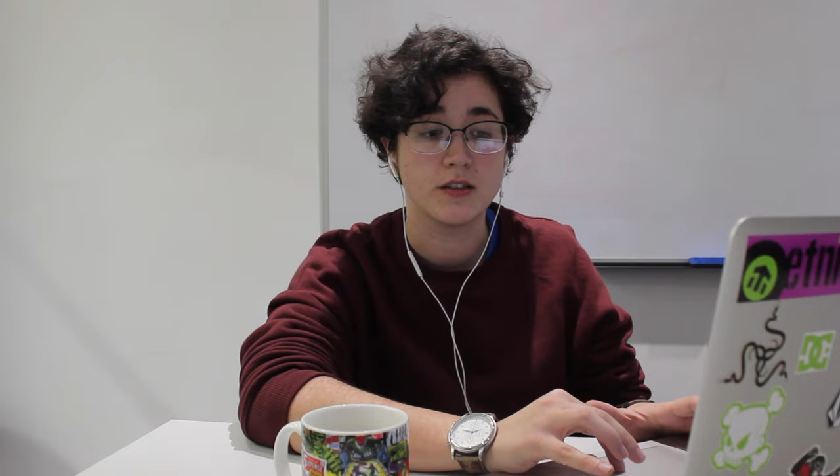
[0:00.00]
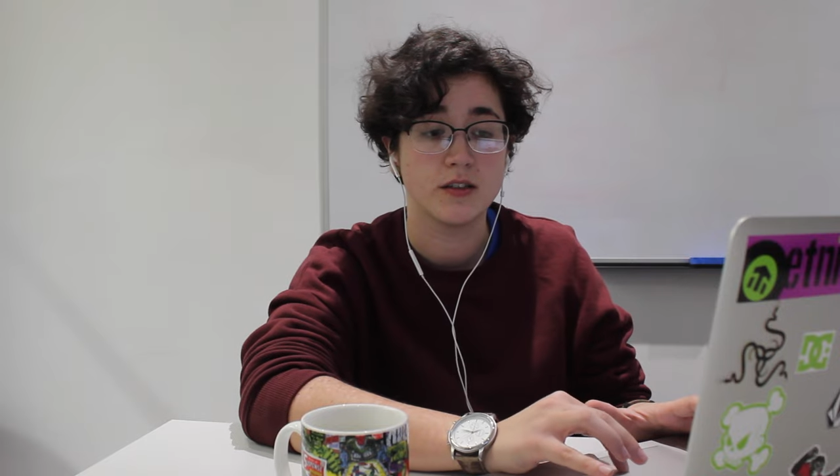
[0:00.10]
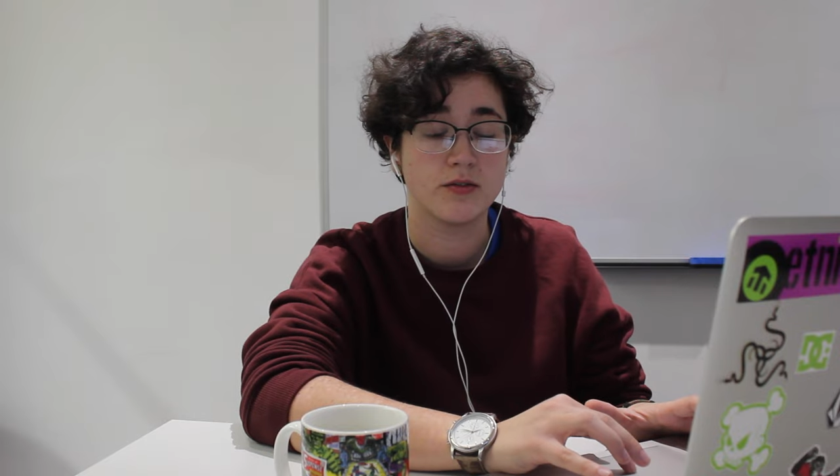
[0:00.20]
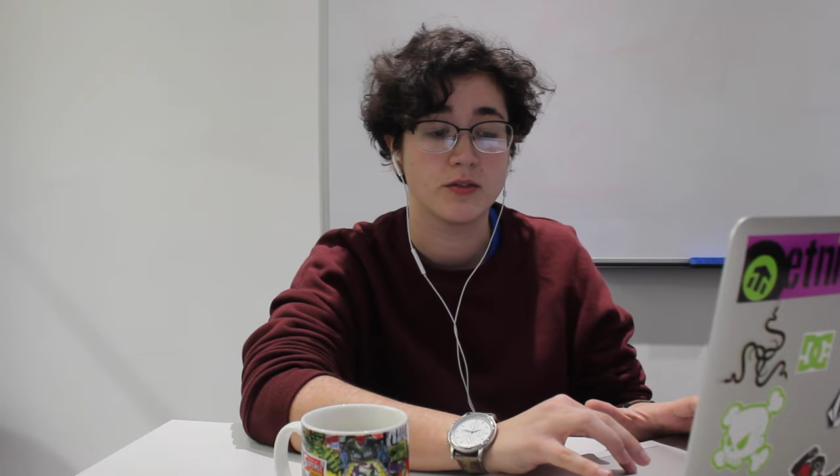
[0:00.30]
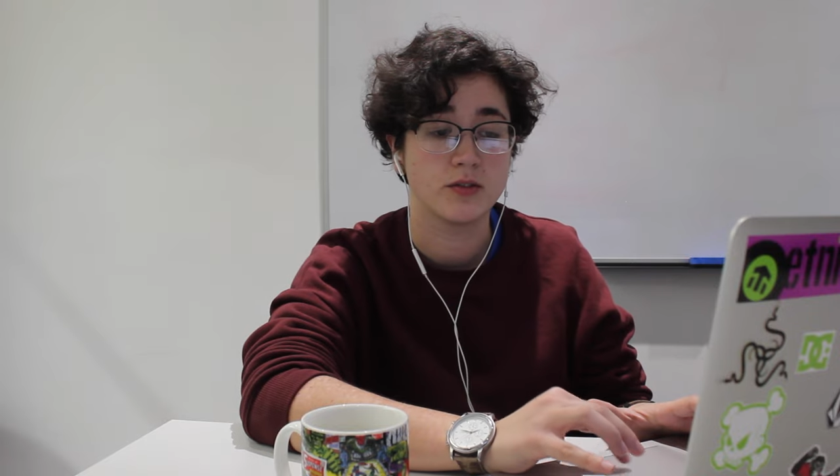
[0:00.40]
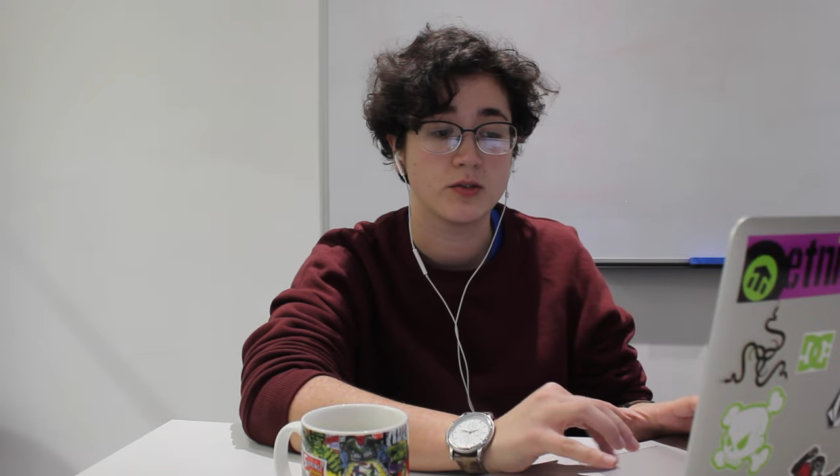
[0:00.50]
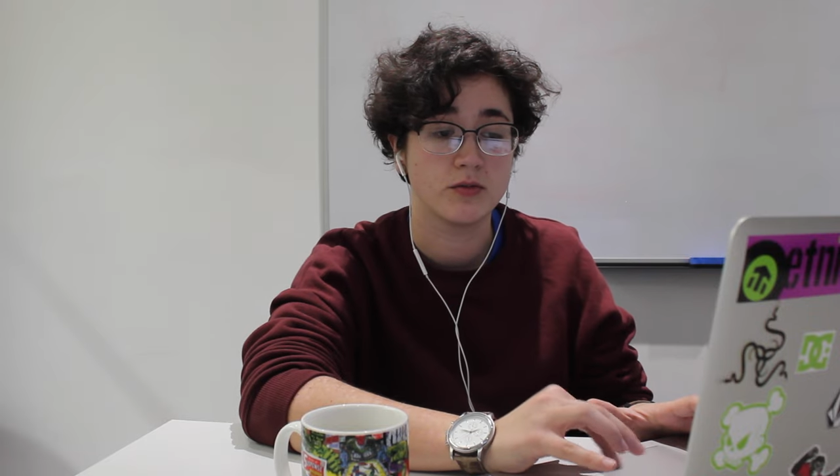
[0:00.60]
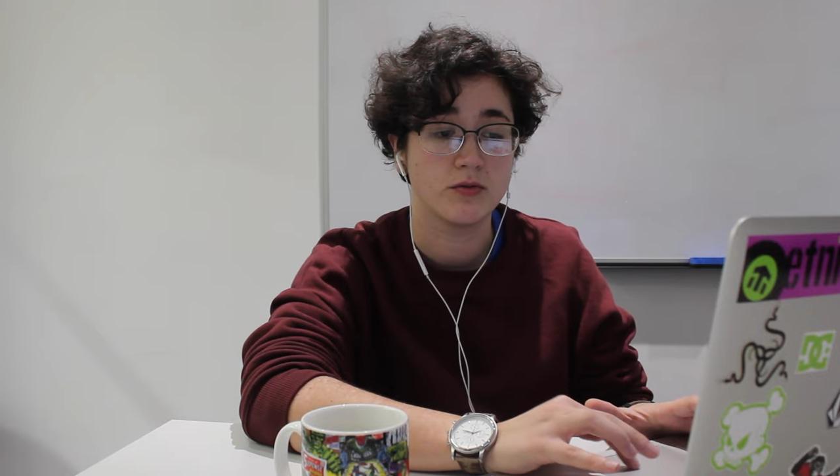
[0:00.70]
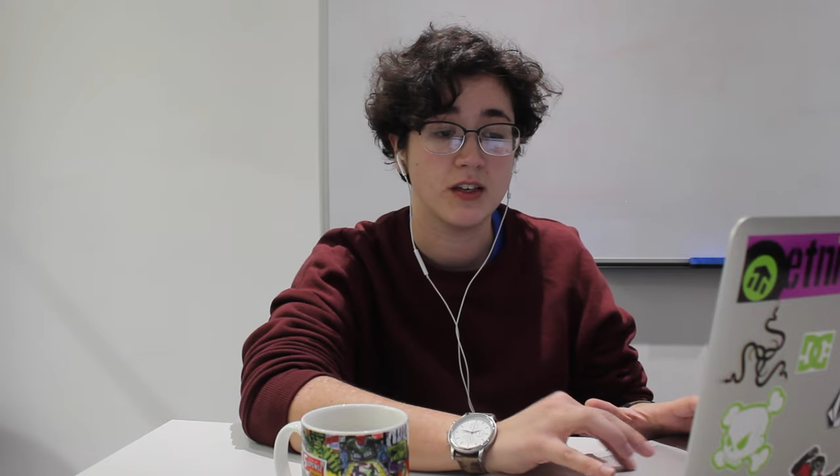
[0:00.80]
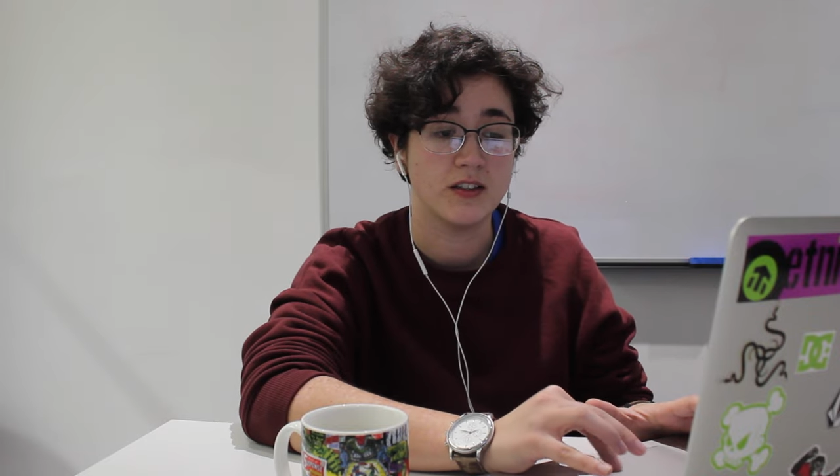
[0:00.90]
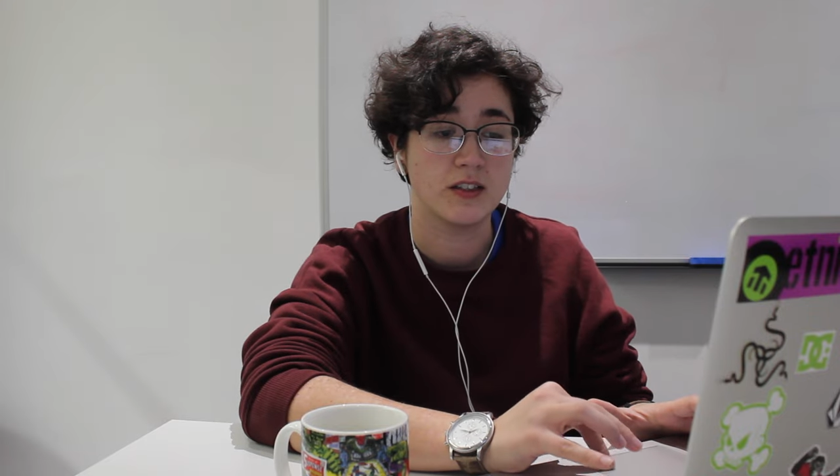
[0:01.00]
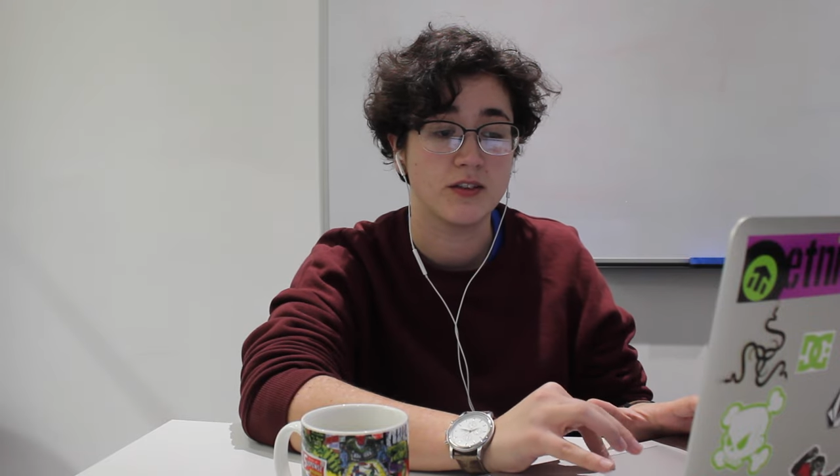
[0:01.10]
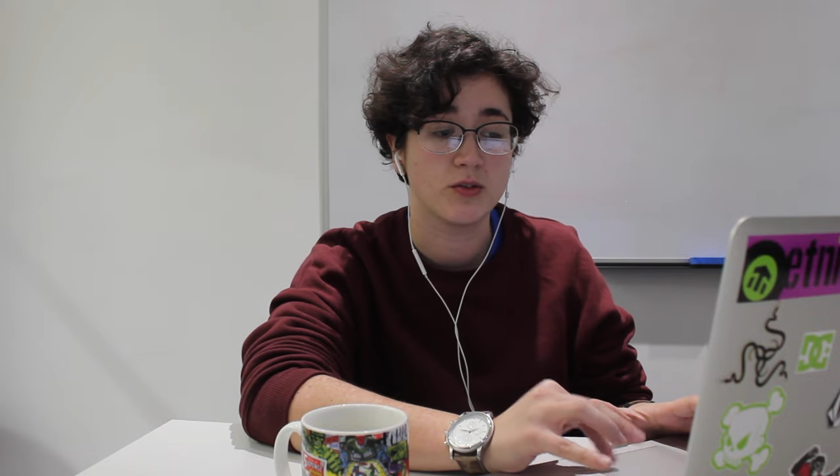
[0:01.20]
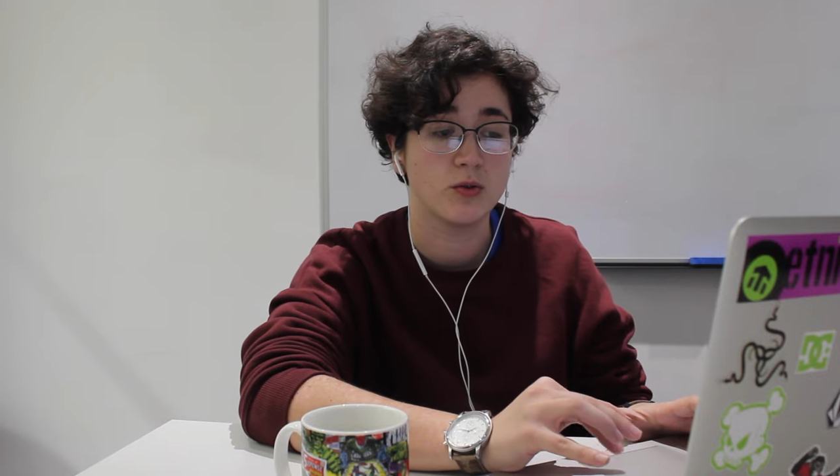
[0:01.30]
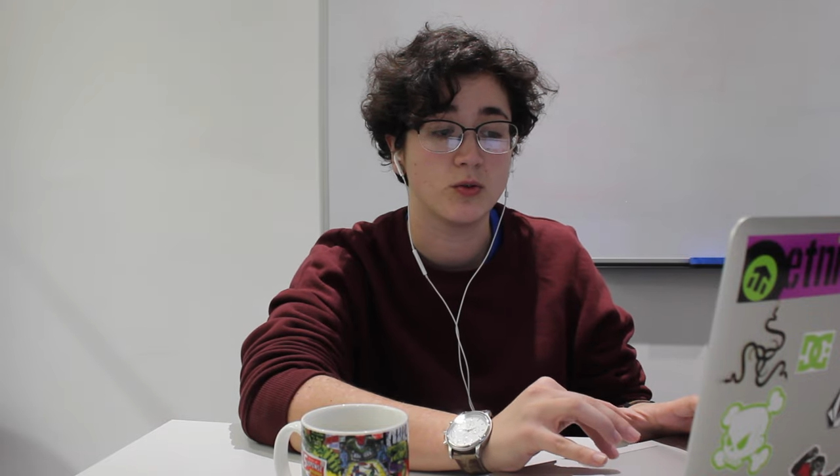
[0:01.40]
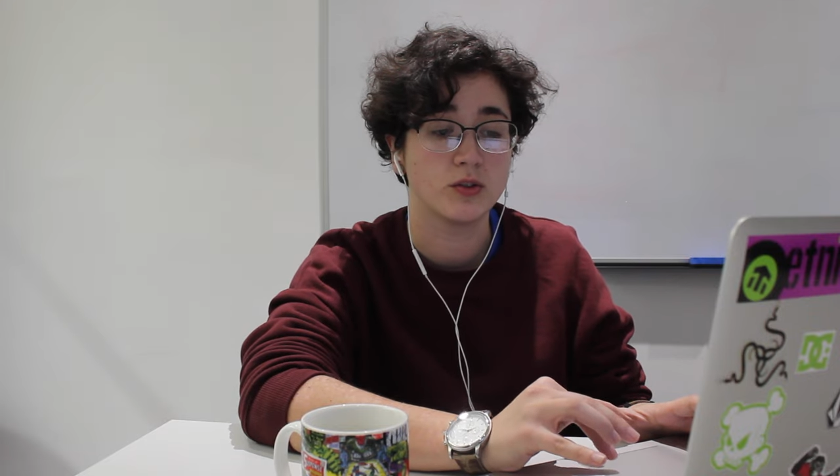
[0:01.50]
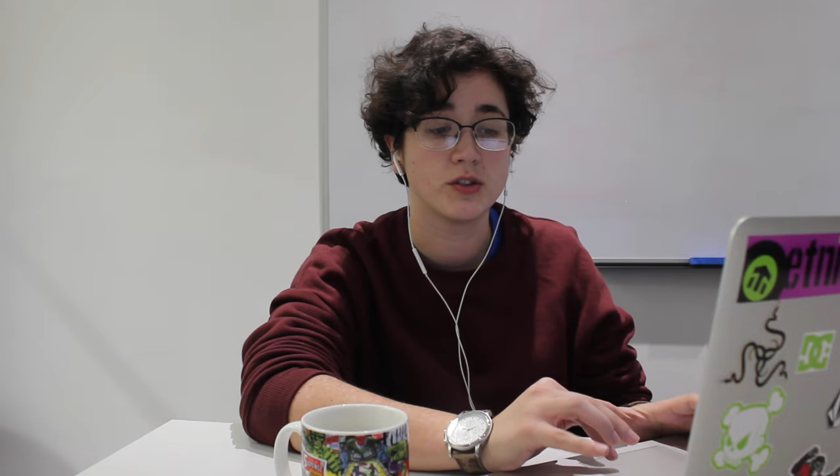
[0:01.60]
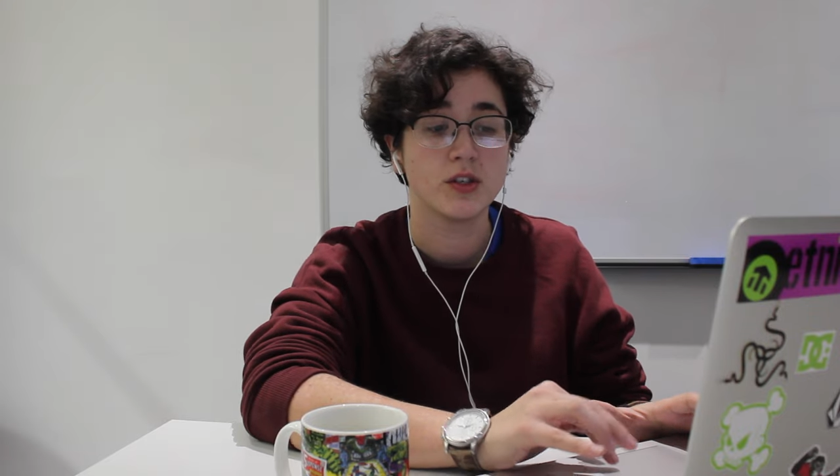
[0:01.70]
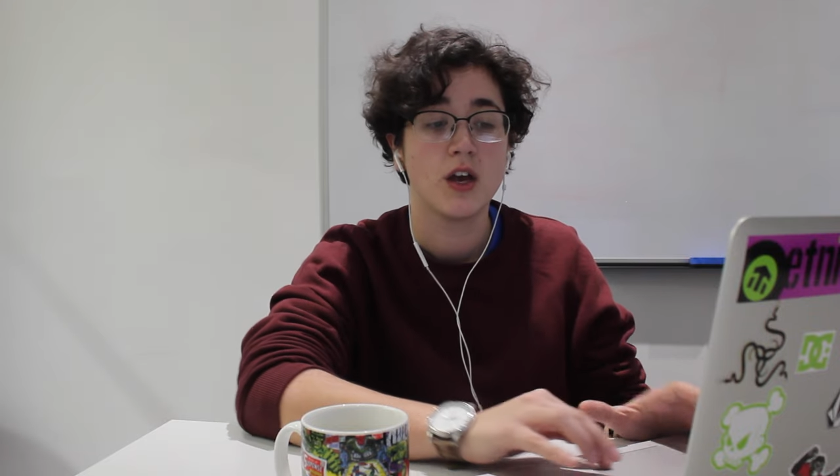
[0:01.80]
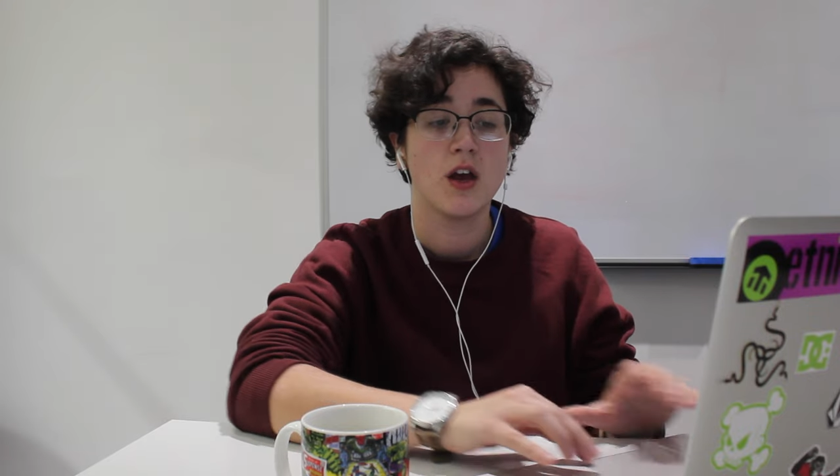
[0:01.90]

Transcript: different orders.